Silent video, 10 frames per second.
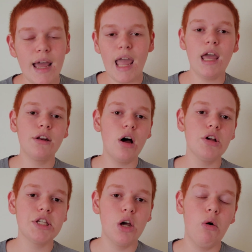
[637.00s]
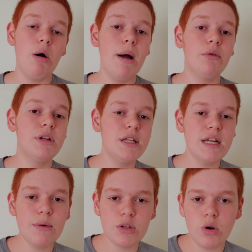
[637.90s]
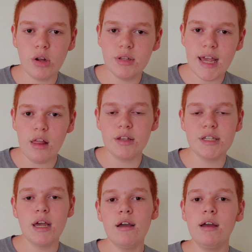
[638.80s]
And also, about Disney Resort hotels,